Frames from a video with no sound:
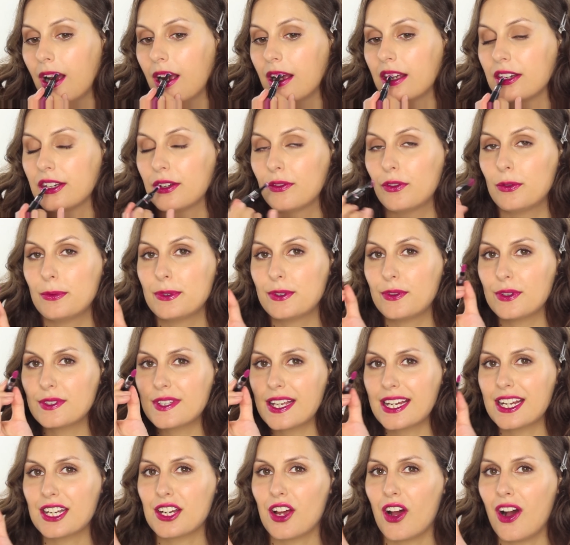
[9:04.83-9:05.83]
And it almost
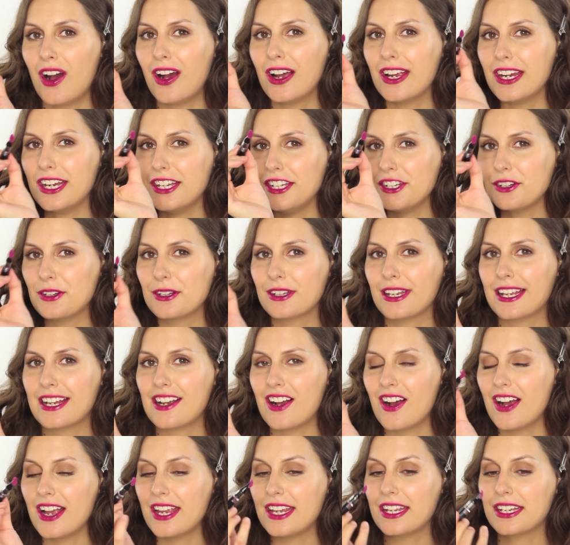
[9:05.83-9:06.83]
feels like an iron. You can
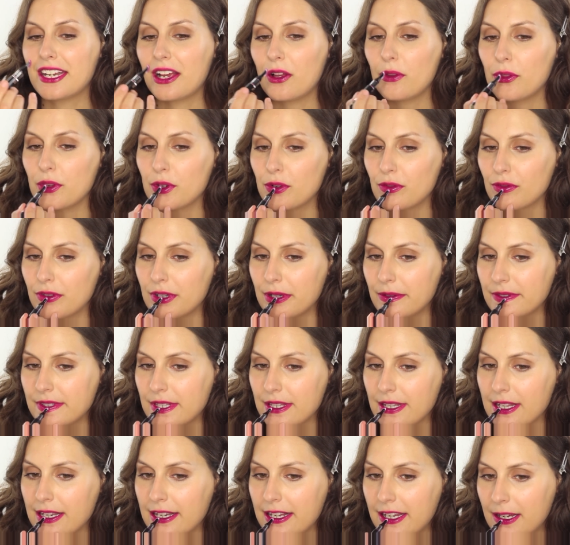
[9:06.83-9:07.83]
like iron out the
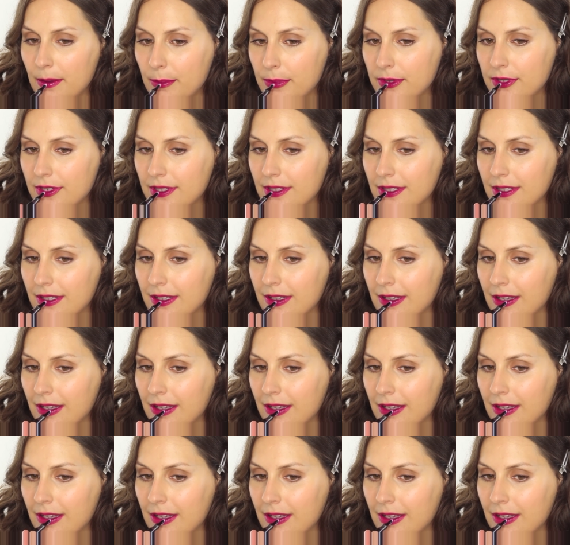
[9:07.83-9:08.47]
grooves in the lips.